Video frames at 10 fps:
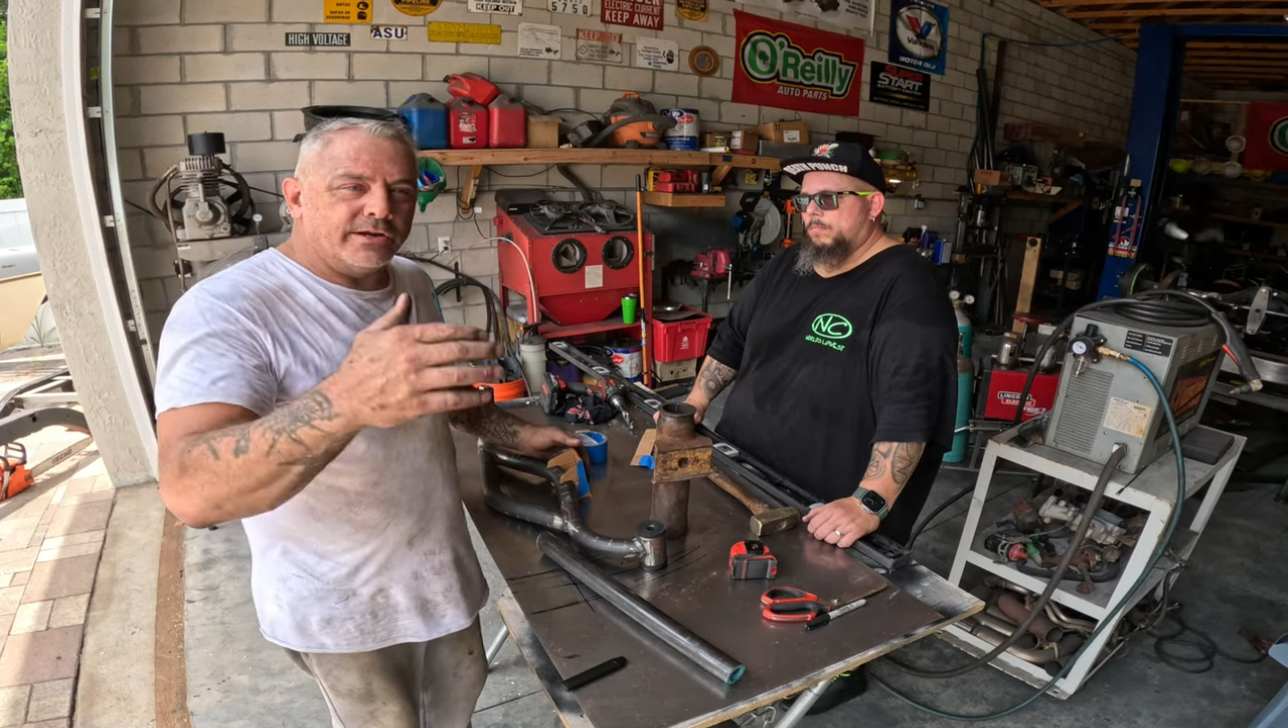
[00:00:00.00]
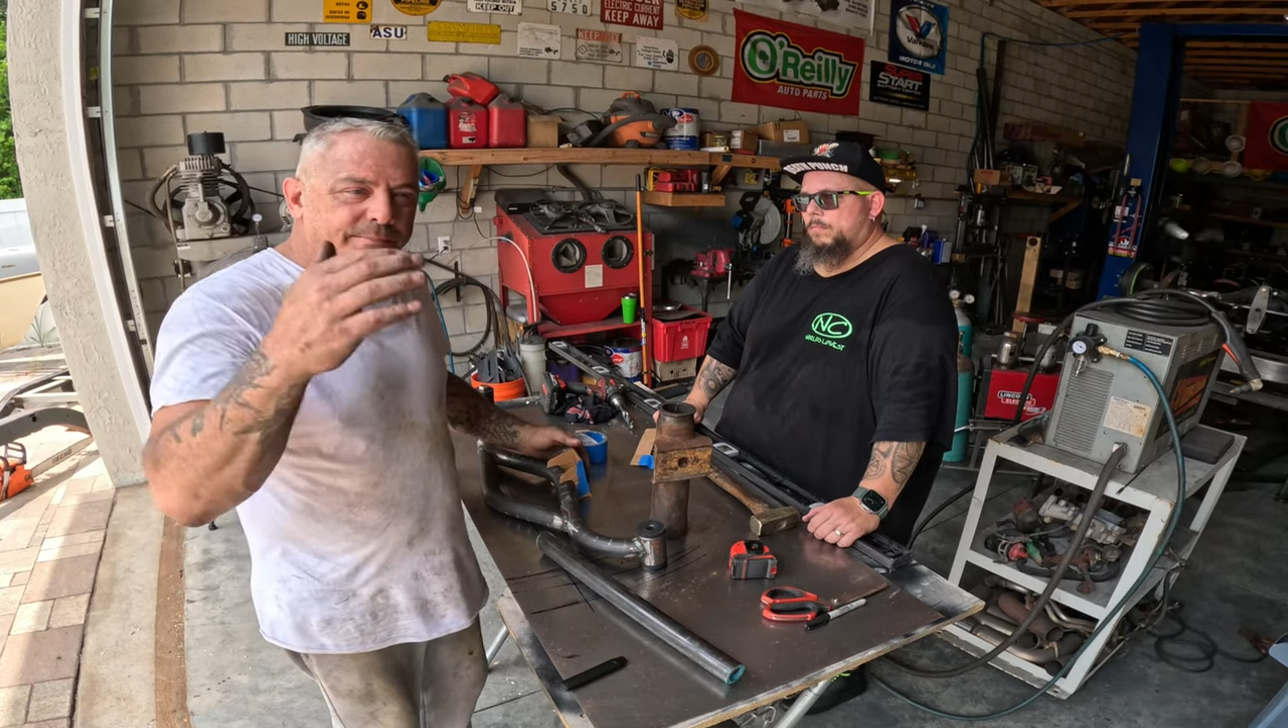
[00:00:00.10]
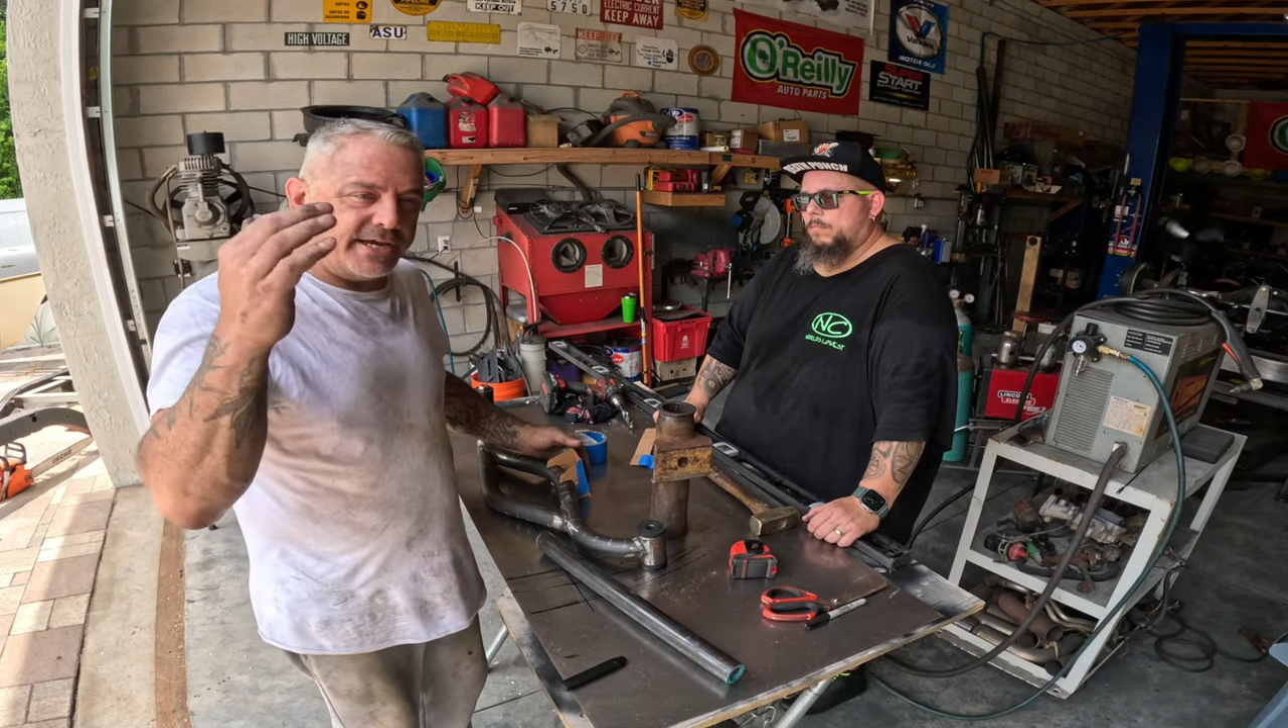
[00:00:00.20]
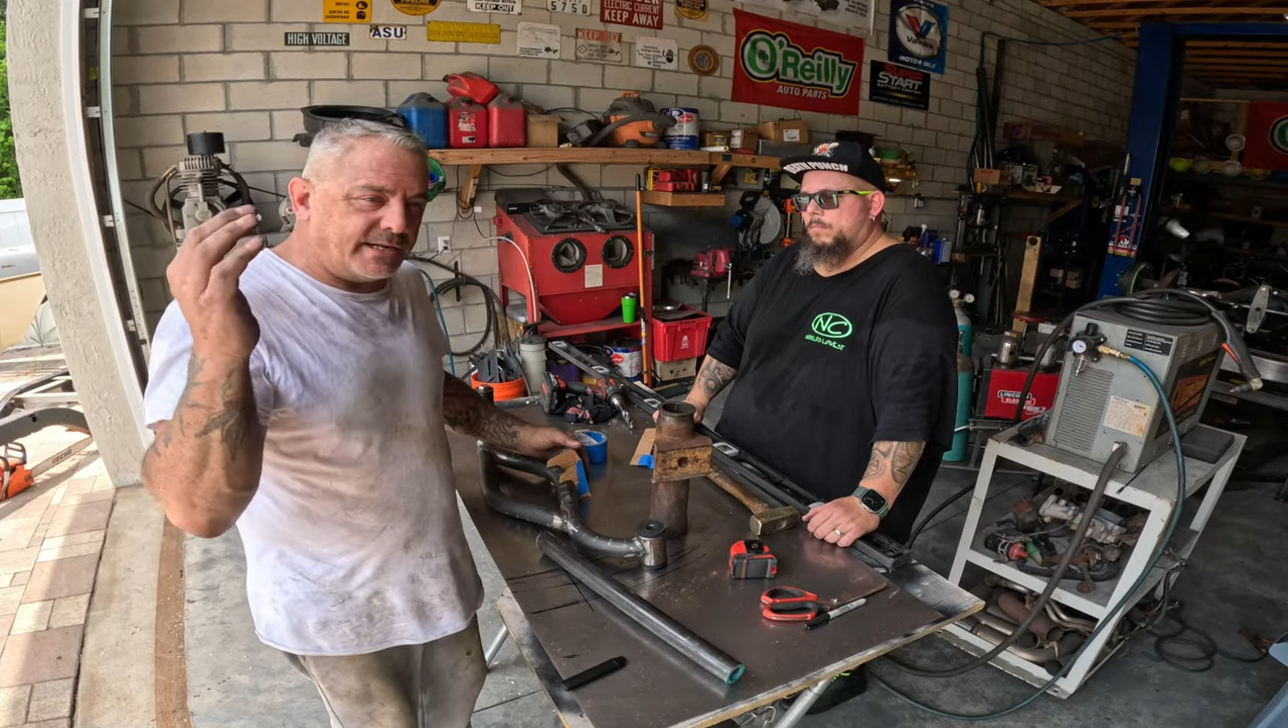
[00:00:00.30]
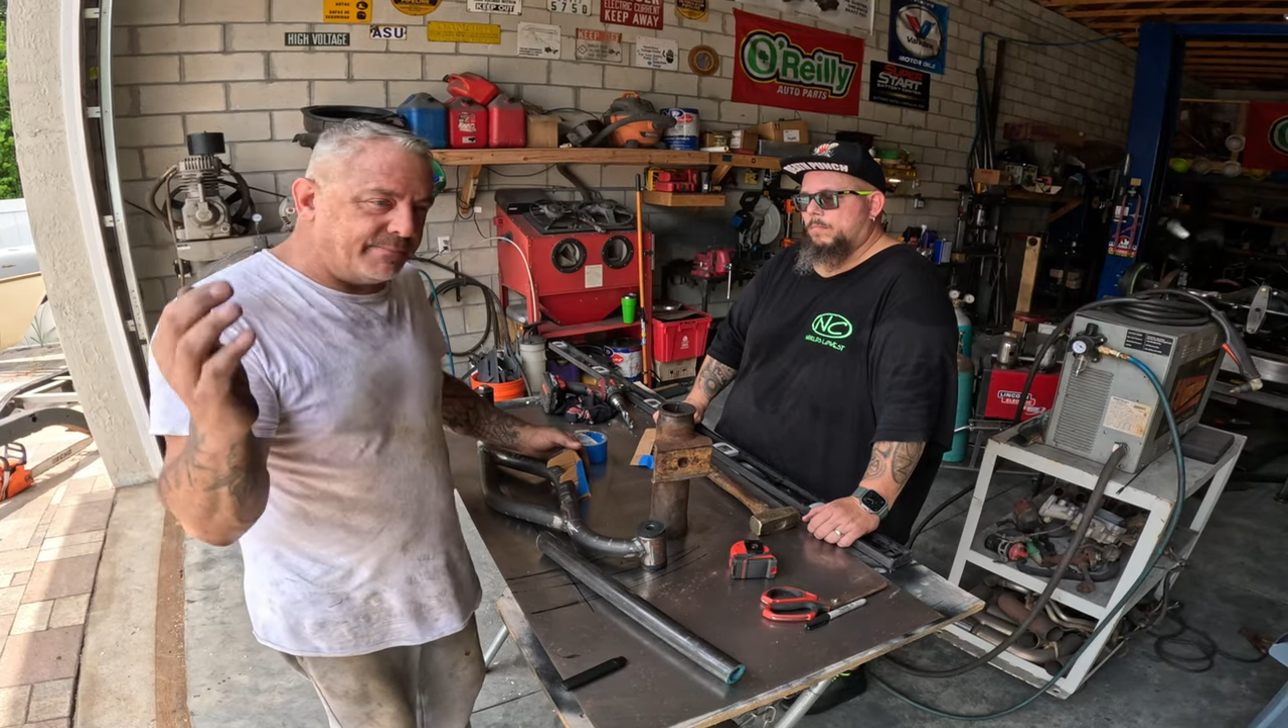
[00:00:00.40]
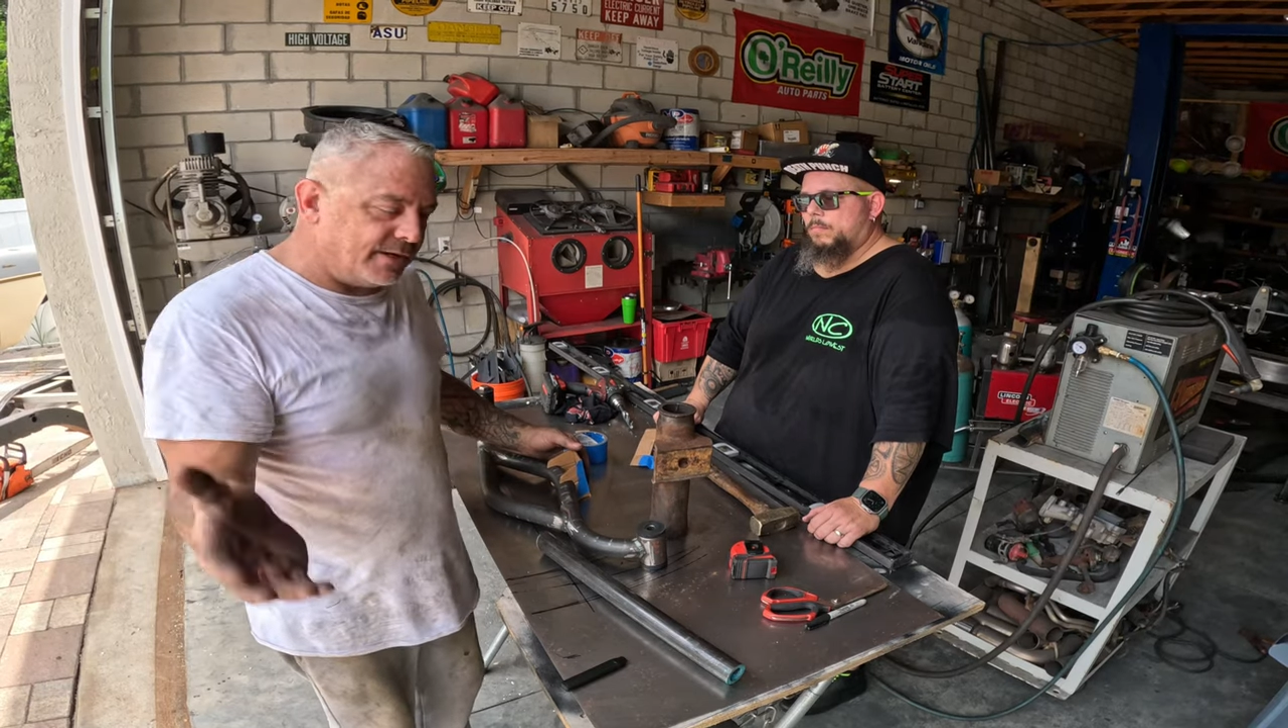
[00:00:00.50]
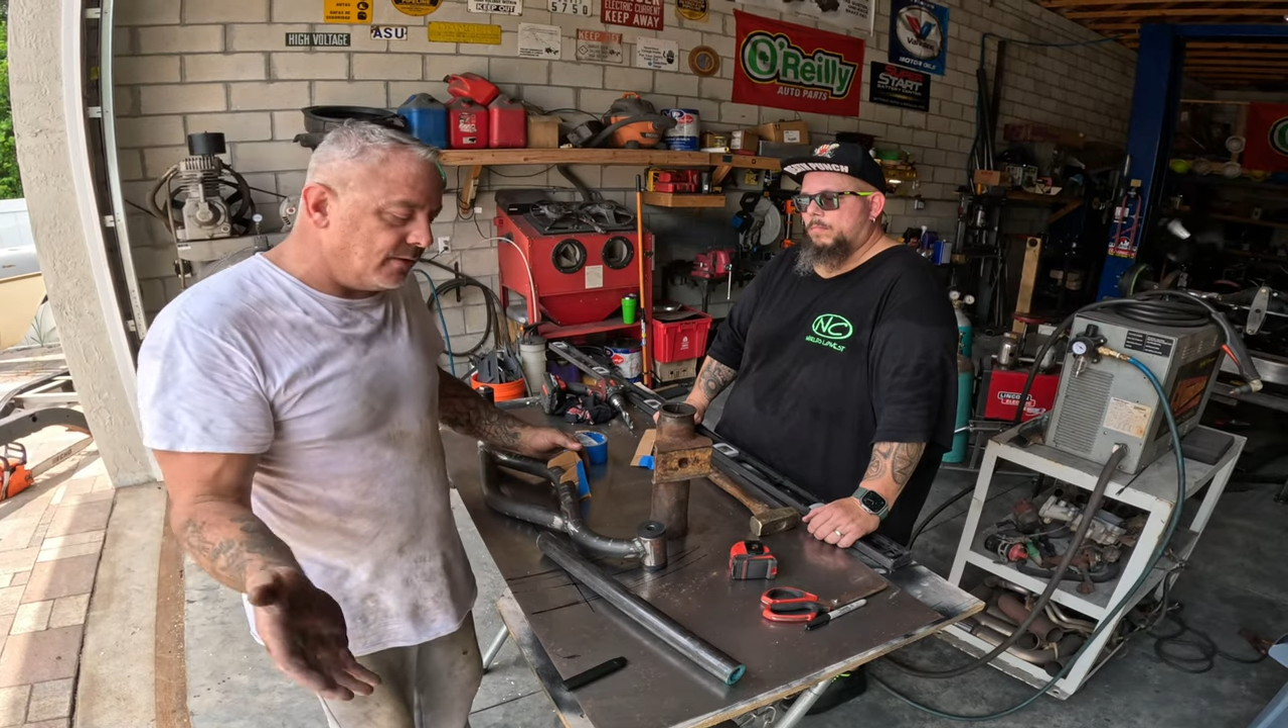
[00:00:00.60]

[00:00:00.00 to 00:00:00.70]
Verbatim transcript: and making a big